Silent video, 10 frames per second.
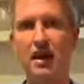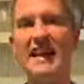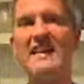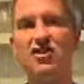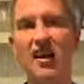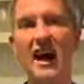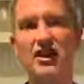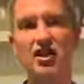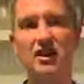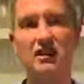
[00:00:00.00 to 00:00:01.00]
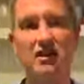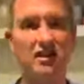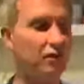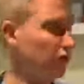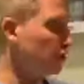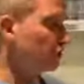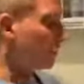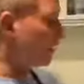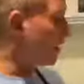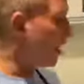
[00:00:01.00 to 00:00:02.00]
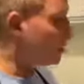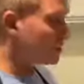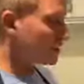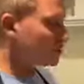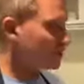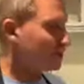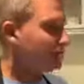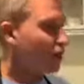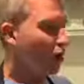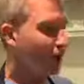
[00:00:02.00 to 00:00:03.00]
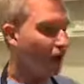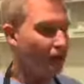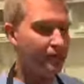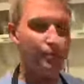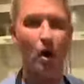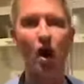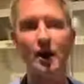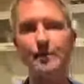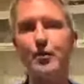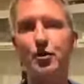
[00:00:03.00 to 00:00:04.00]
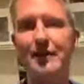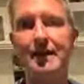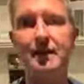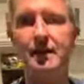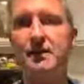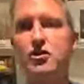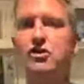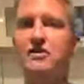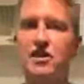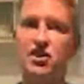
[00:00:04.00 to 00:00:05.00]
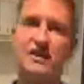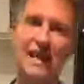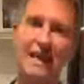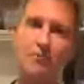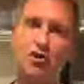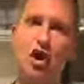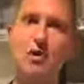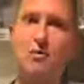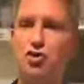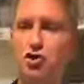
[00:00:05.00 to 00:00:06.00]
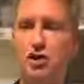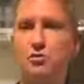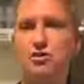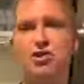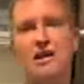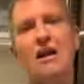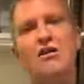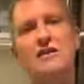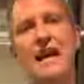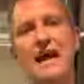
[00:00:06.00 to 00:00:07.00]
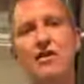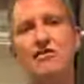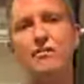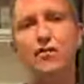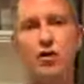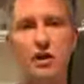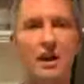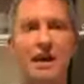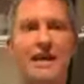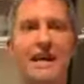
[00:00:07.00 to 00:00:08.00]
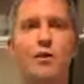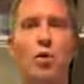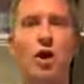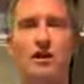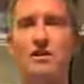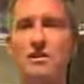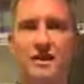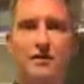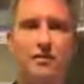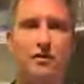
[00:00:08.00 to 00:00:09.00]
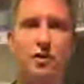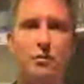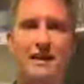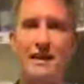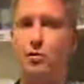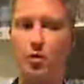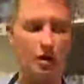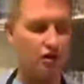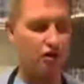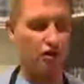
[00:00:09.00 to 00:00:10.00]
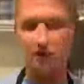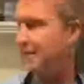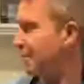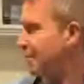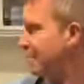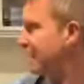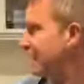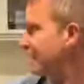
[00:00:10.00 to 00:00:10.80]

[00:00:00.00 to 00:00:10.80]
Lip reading: an interaction, for you to have a nose into my life and what I'm doing during this same time as you, which is a lot there. Now, if you're a key worker, and I've had a couple of key workers contact me,